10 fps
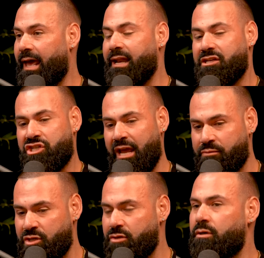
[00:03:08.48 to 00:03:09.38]
And it
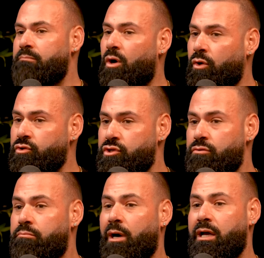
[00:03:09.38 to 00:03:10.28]
shapes you, it molds you,
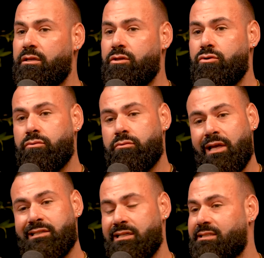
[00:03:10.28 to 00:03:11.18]
but
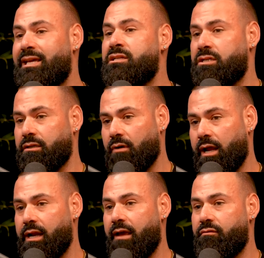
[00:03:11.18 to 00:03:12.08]
that's an intention,
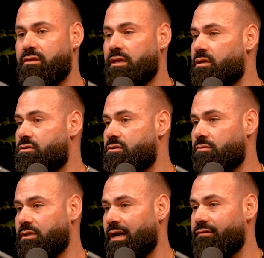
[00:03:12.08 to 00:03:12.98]
right? And everything that you do
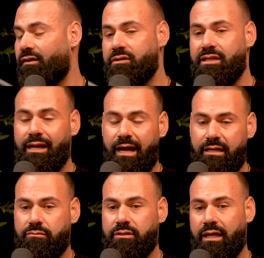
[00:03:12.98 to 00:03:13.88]
in life, everything that I
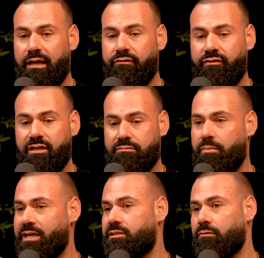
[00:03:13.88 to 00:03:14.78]
do in life is
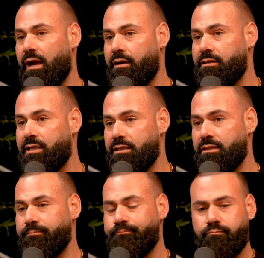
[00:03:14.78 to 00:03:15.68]
based around
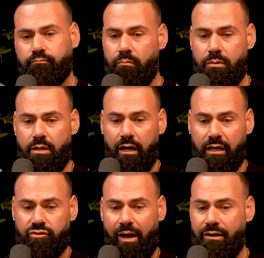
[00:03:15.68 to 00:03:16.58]
intention.
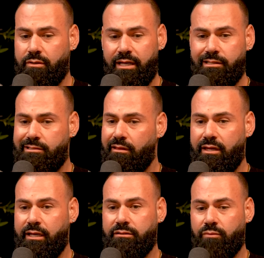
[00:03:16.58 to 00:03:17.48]
So I don't get into
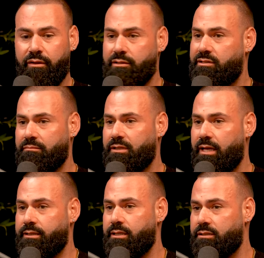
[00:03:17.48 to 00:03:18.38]
things, whether it's something
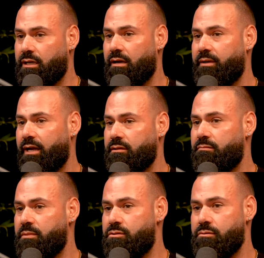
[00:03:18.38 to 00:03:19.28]
like this and coming out to
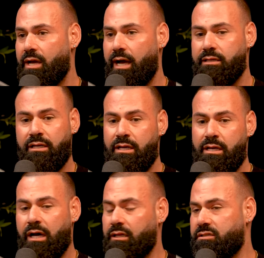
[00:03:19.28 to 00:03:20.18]
meet you guys,
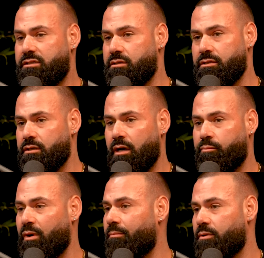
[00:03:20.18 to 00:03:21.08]
unless there's a
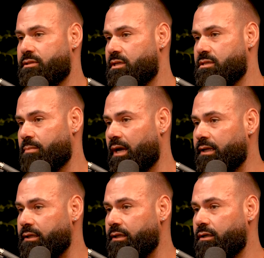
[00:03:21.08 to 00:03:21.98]
proper intention
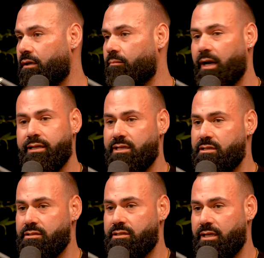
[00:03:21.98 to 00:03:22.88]
behind it. And my
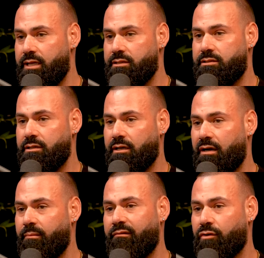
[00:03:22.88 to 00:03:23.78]
intention today is to
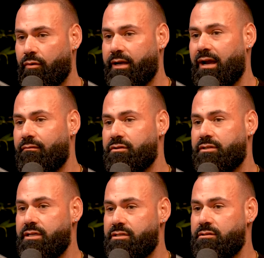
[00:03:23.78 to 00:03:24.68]
come have a great
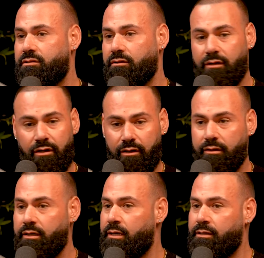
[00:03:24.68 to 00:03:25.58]
conversation, to
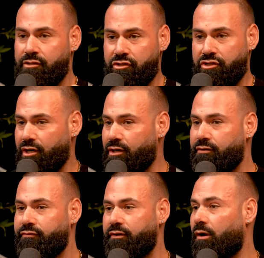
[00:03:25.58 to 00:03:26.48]
learn, to
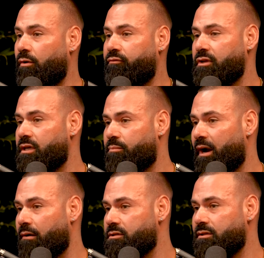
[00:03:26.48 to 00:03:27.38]
serve, and hopefully
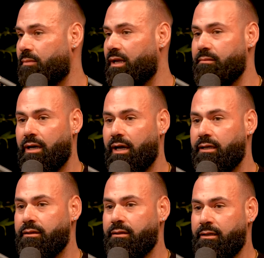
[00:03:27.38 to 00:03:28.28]
empower somebody
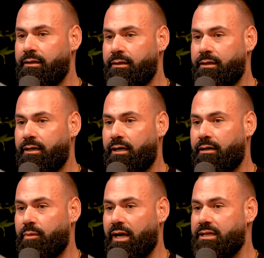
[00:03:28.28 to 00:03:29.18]
behind
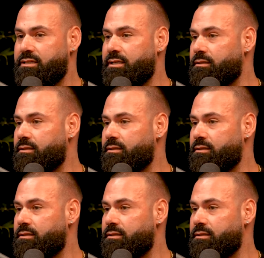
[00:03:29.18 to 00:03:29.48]
the scenes.